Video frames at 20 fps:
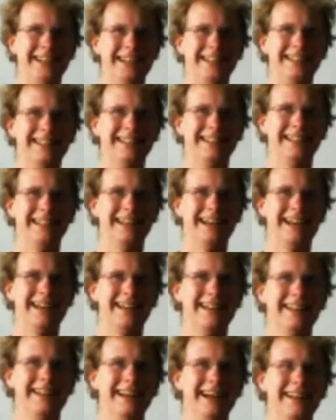I'd say
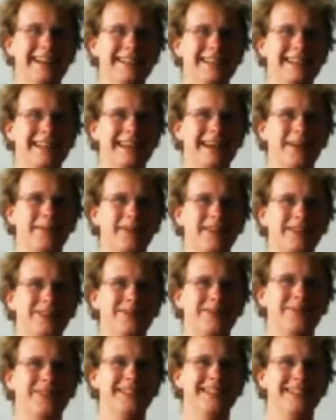that, as the camera
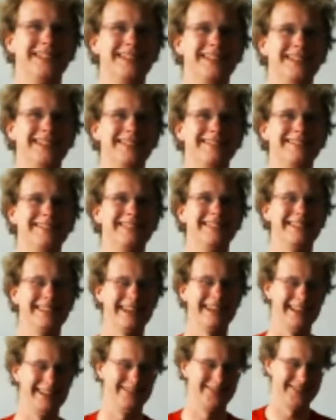zooms in on
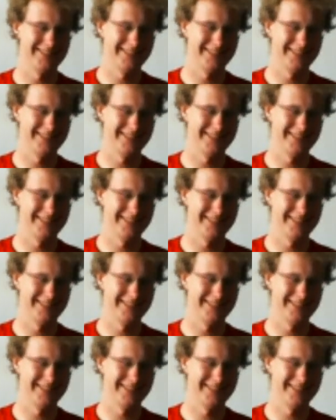Dave.